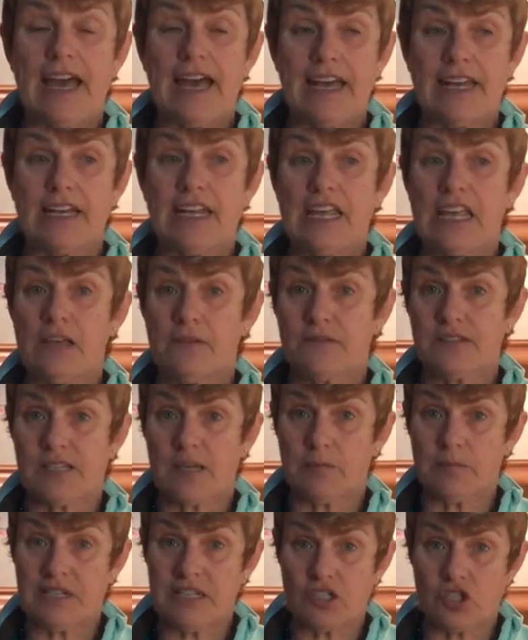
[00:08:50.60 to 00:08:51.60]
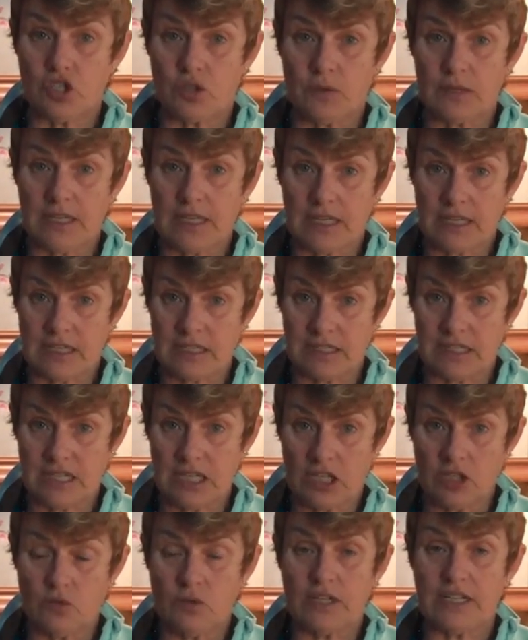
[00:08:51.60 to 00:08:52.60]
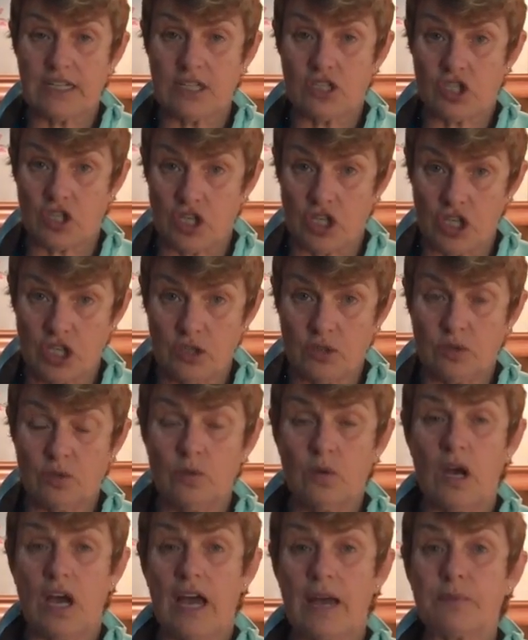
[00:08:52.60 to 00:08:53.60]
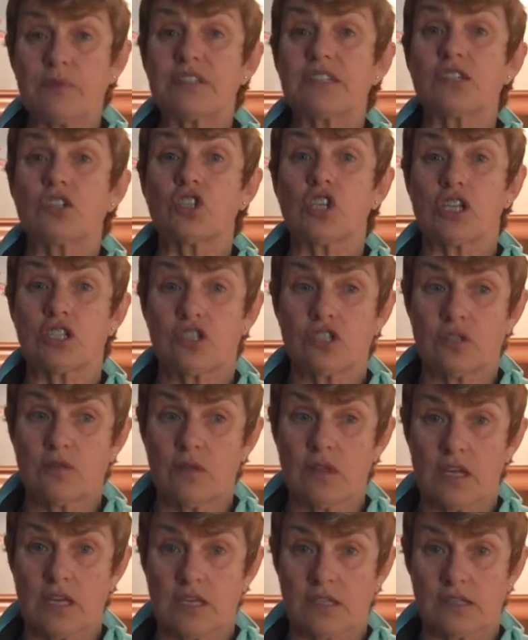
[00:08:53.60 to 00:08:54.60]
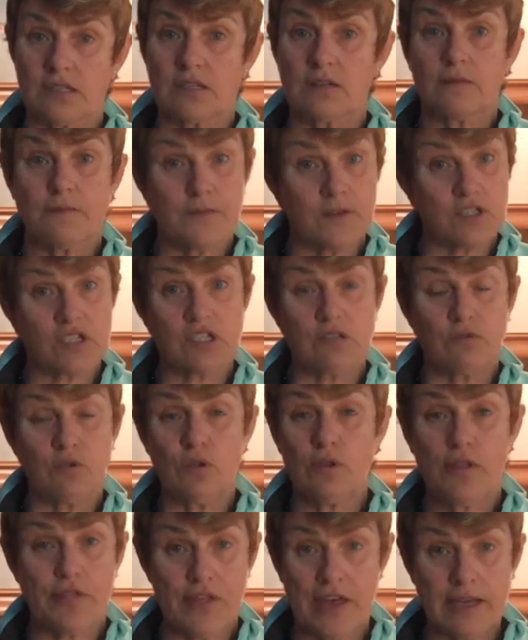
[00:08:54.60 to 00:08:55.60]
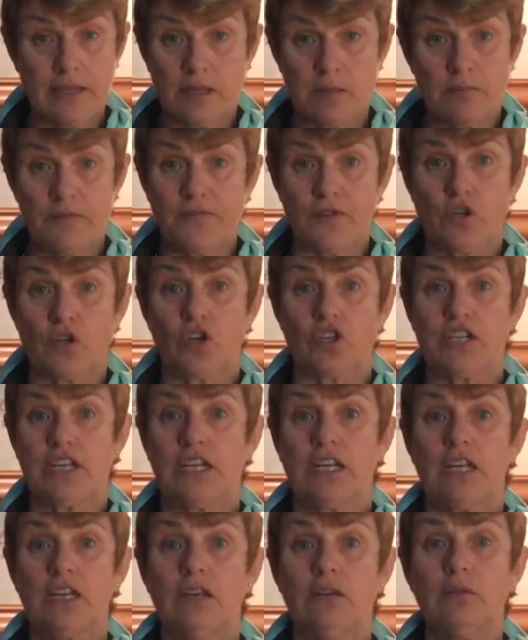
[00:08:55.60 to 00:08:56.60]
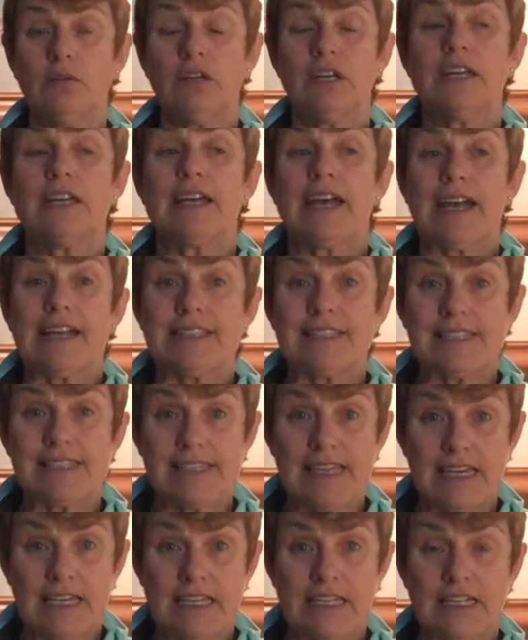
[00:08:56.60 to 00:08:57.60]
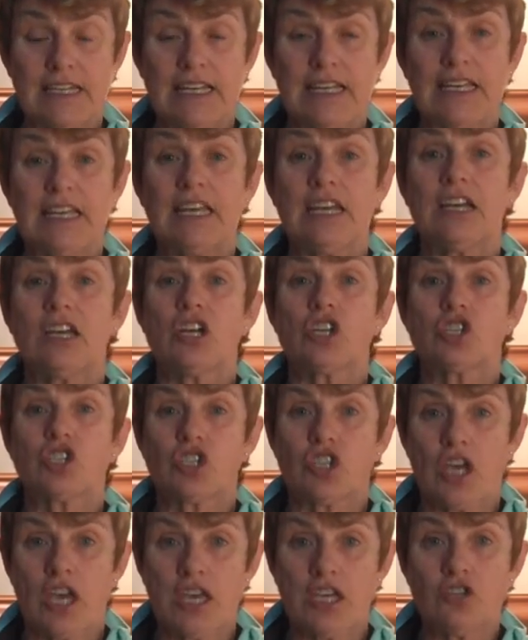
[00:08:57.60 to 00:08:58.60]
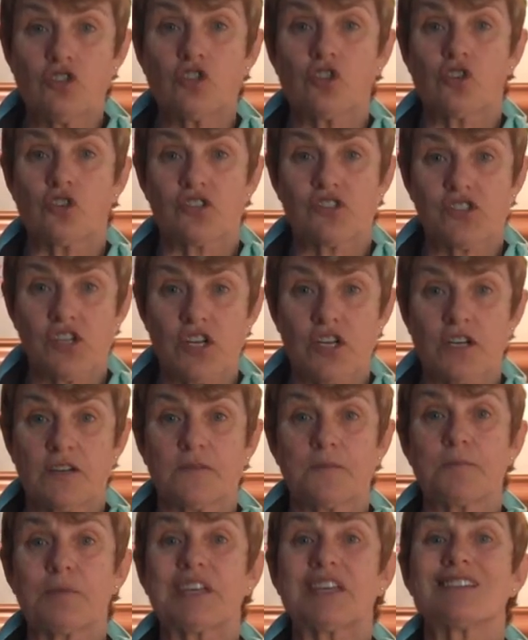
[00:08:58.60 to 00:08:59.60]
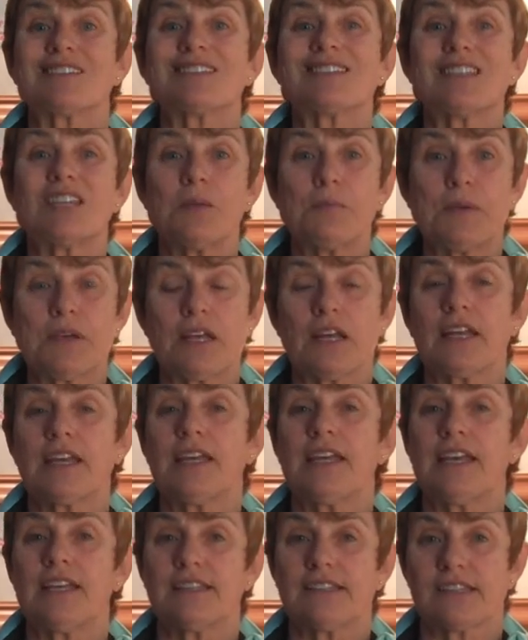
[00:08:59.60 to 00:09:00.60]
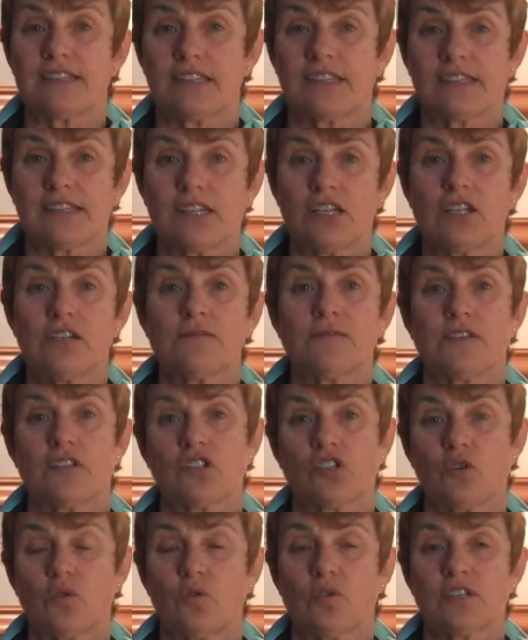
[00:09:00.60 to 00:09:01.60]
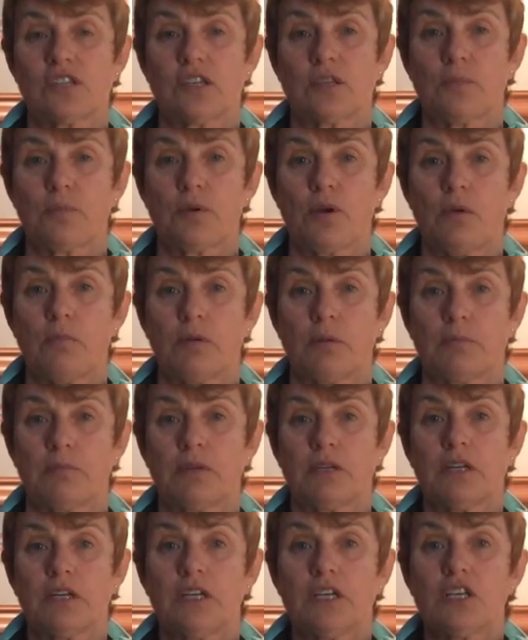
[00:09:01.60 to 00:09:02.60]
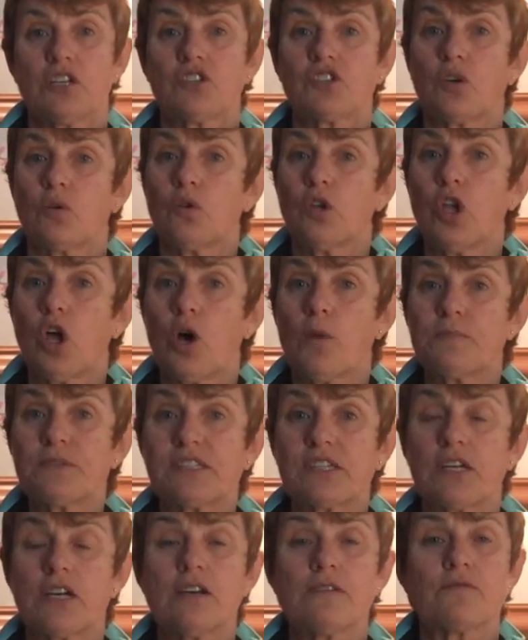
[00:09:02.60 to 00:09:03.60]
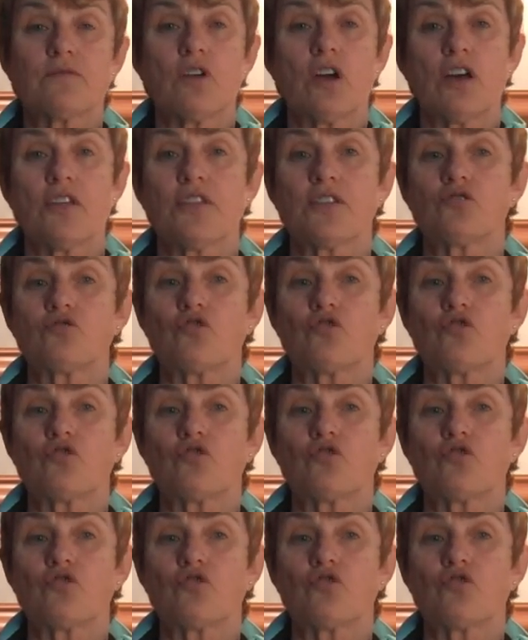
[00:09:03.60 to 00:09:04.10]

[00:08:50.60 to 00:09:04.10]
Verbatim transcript: And if somebody's doing it continually to you, I would suggest two things. First of all, thank them for not hitting you. And secondly, change your serve because typically it's the serve that's causing the problem. So lob serve rather than